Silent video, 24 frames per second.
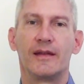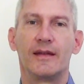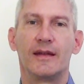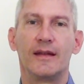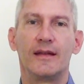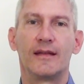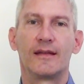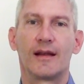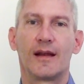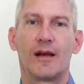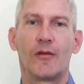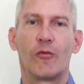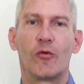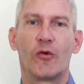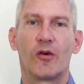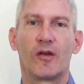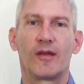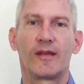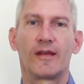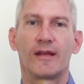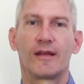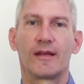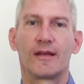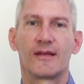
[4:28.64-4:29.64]
these are
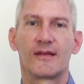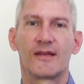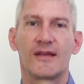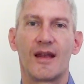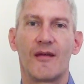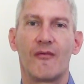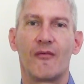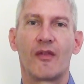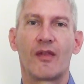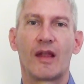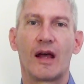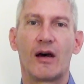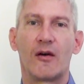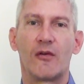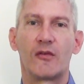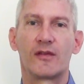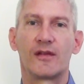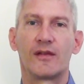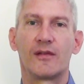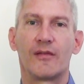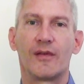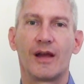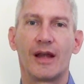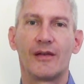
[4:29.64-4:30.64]
worth
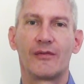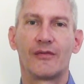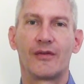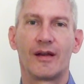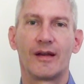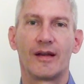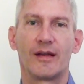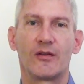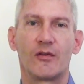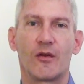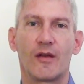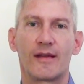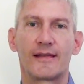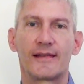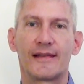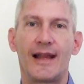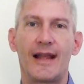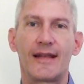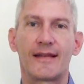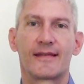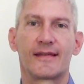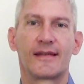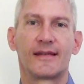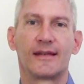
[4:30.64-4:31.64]
$7,500
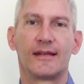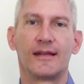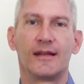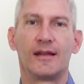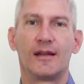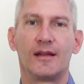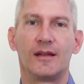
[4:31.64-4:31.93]
less.